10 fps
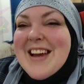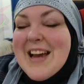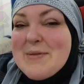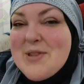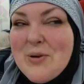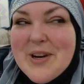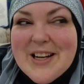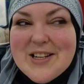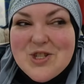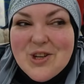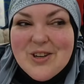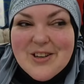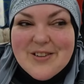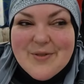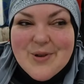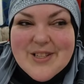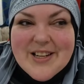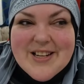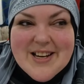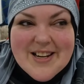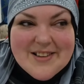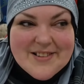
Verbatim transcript: It was coconut and sugar. Of course I could eat it.